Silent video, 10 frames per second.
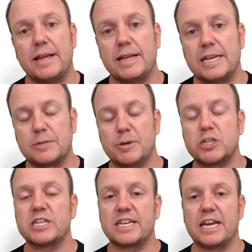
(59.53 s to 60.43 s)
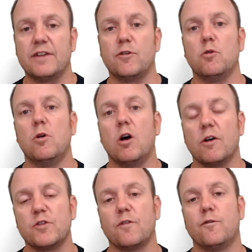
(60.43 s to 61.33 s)
especially careful of
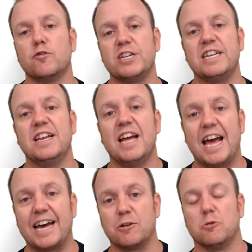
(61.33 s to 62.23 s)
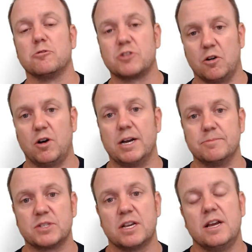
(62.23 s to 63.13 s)
your footing at all
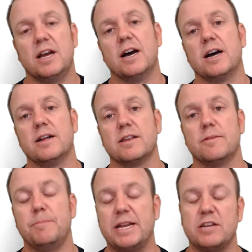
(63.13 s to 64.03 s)
times. Many